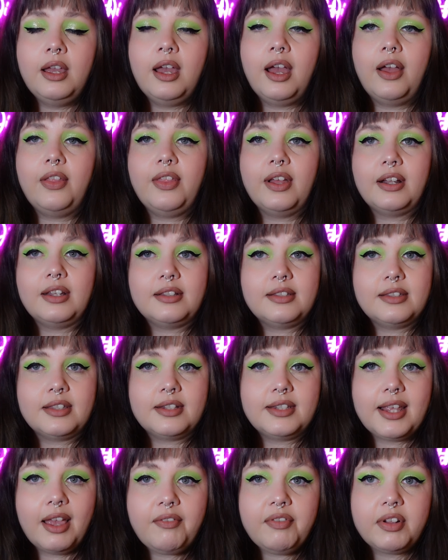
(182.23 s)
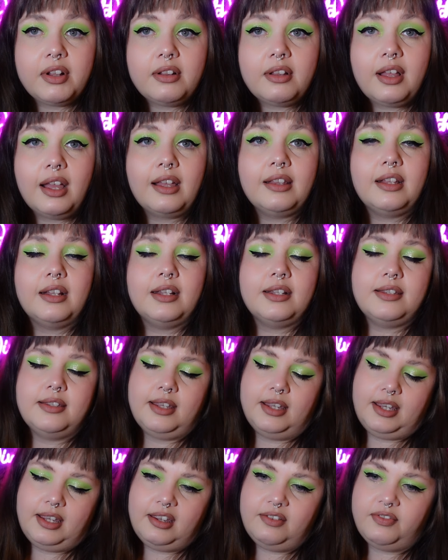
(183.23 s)
and that it's the devil and that it's
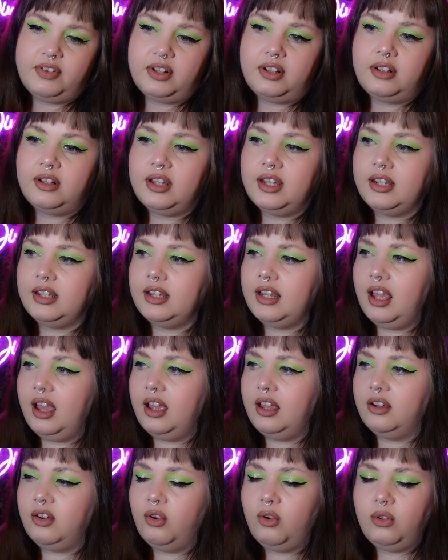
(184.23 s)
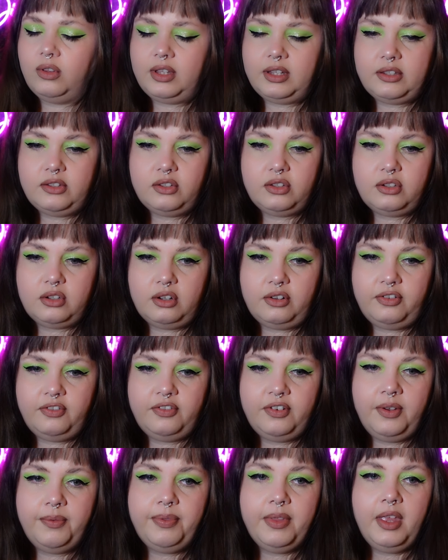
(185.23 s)
evil and, and all this
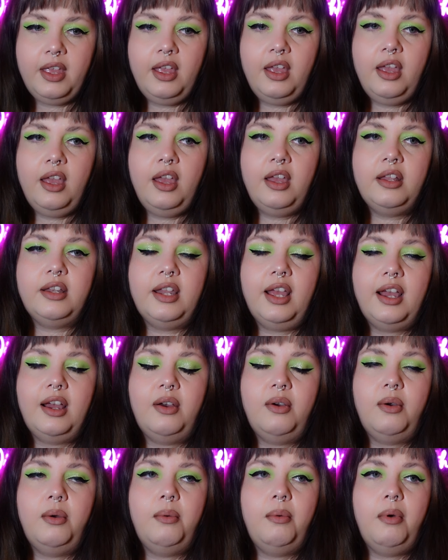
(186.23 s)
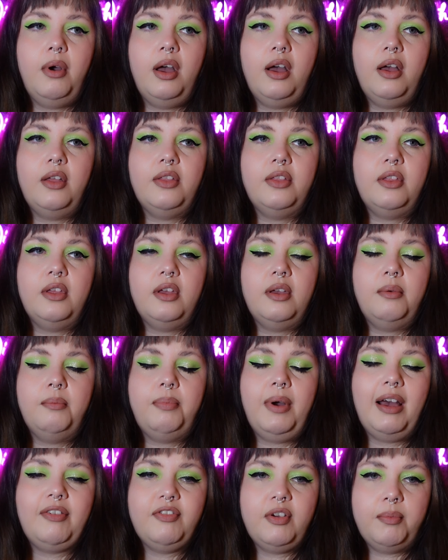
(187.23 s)
stuff. Now,
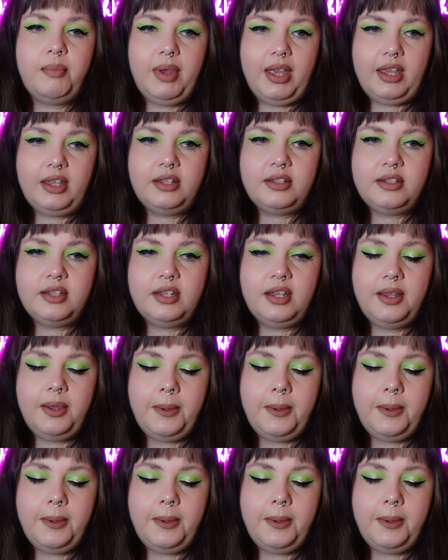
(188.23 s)
Baphomet,